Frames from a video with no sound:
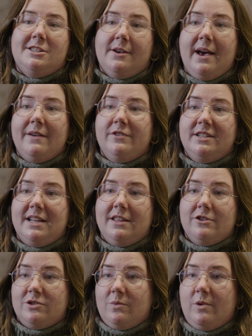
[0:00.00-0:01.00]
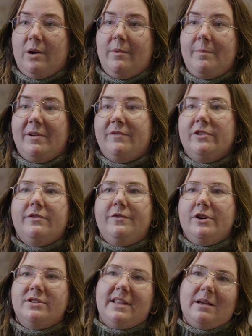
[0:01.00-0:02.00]
So every day there's a warm up, and for the
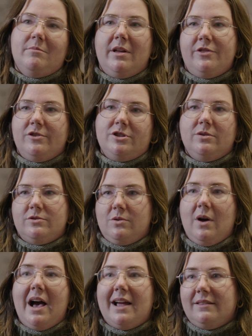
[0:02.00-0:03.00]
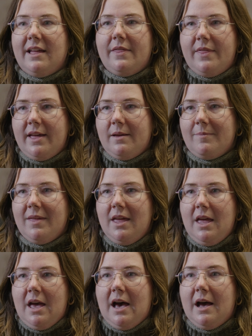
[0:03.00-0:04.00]
first like month or two of school, I led them. Mm
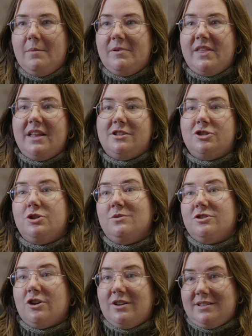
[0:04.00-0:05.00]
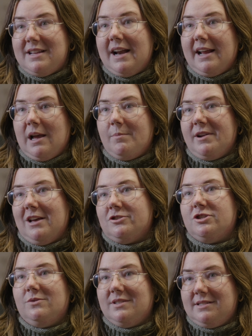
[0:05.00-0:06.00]
-hmm. um, but then students started signing up, and now
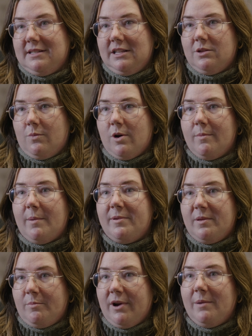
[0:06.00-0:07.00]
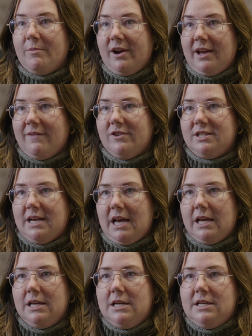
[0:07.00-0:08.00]
students lead the warm up and the brain break every
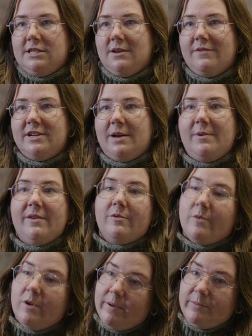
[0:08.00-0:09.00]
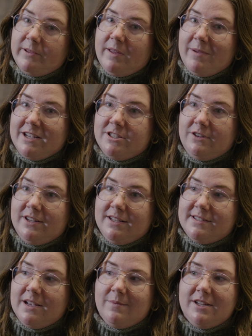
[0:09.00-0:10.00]
day. So every day we have warm up led by
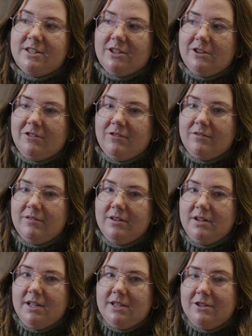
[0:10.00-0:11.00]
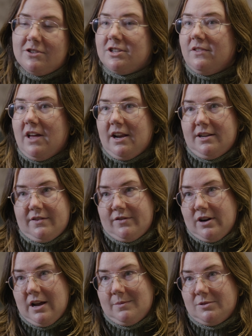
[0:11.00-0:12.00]
students, and we do there's a lot of
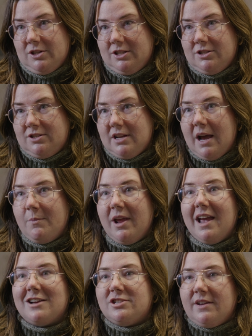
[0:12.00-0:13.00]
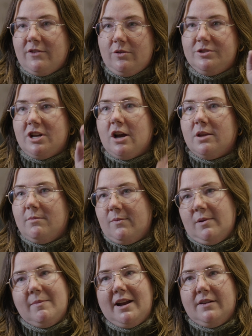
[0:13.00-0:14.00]
different options. I, we mm-hmm. actually have a whole document
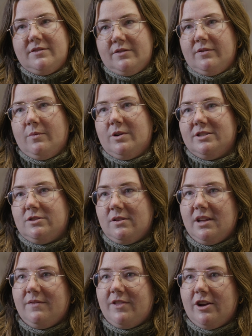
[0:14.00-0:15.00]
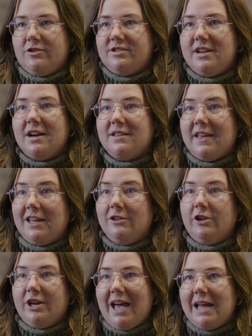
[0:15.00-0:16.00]
we made of different ones so that if they're stuck, they can
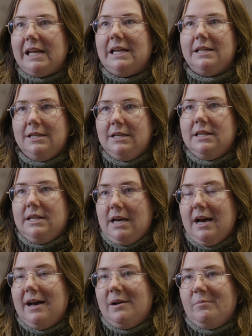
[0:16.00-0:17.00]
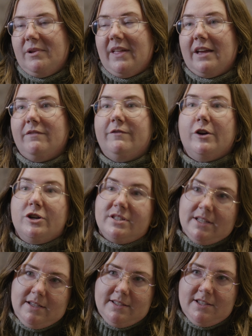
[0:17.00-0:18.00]
That's look great. at it. Yeah. Um, but like
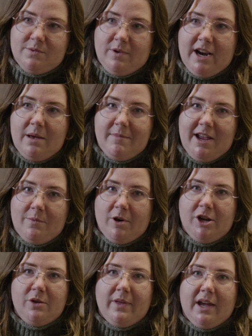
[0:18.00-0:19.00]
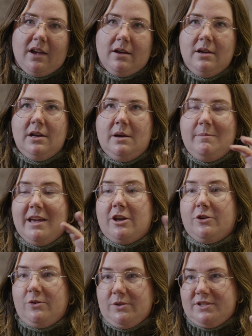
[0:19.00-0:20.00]
verses is one I made where you like make
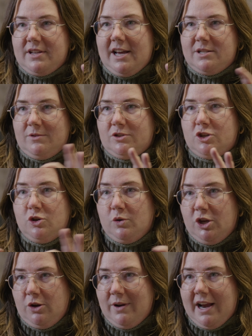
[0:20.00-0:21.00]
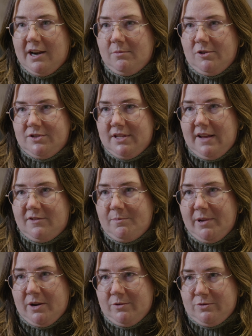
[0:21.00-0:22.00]
a Google Slides with two cute animals and they have to
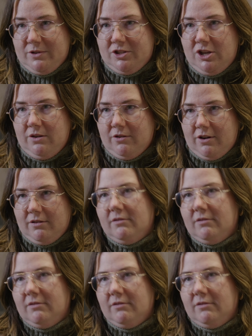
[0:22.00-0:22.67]
pick which one's cuter,